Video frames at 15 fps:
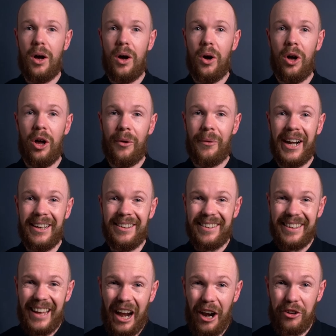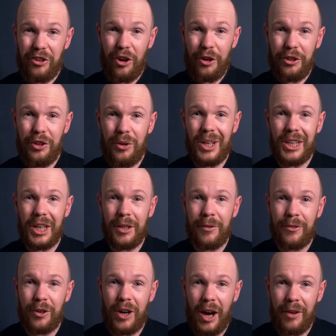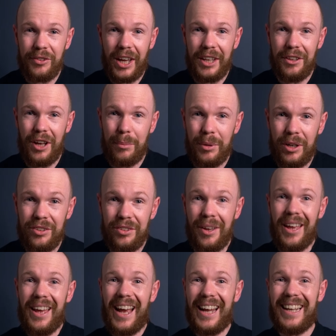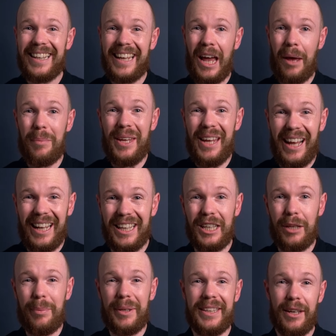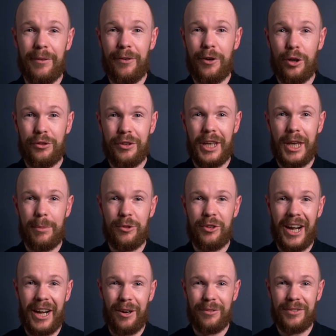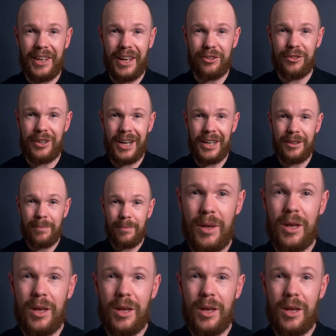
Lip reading: Alright, I showed you a lot of graphs and numbers, and it can be a little bit difficult to keep track of things, right?